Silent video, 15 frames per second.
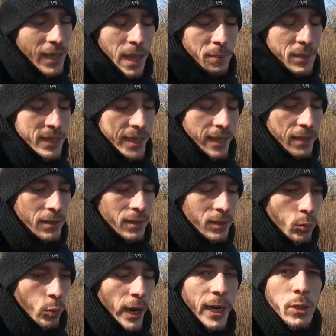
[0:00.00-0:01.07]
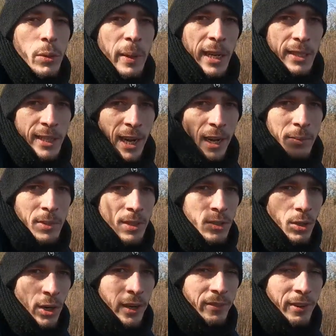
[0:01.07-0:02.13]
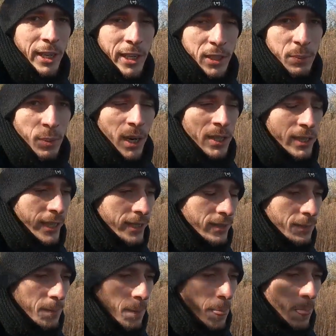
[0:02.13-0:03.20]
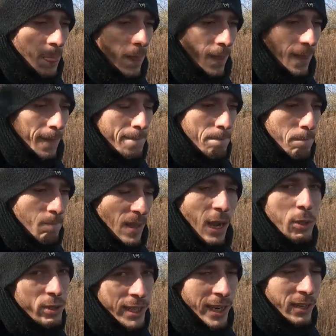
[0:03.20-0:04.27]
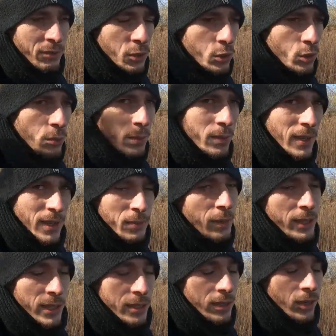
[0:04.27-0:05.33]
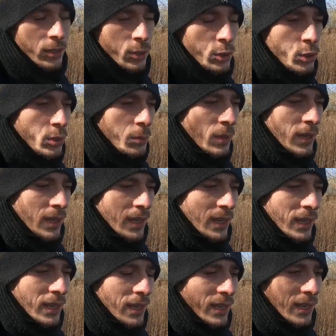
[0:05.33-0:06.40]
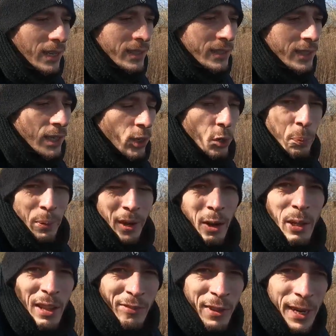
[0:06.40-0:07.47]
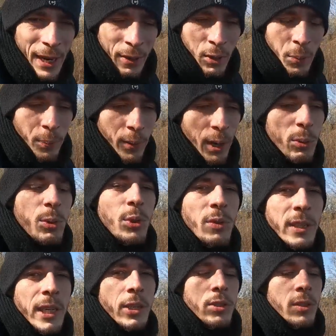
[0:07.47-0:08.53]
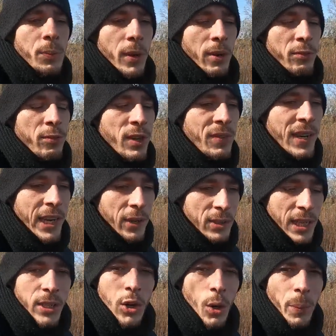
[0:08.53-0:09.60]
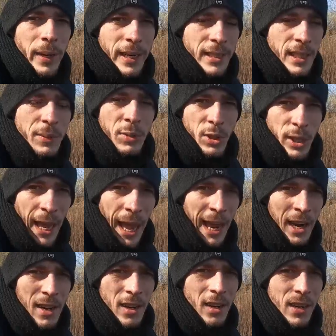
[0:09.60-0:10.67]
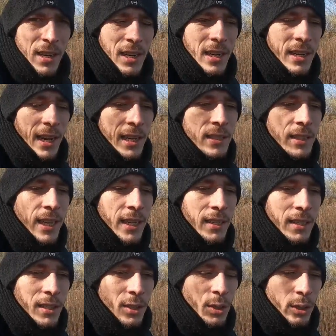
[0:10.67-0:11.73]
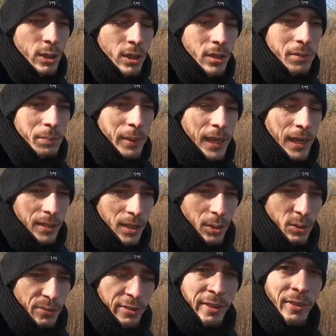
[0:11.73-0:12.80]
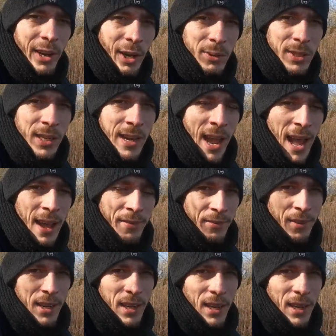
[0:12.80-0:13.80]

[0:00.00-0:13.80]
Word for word: did that mistake way too many times in starting various projects outside of YouTube as much as on YouTube. You know, you put out a video, you put out two videos, you put out three videos, and nobody seems to care. And then you'll, because those three videos didn't have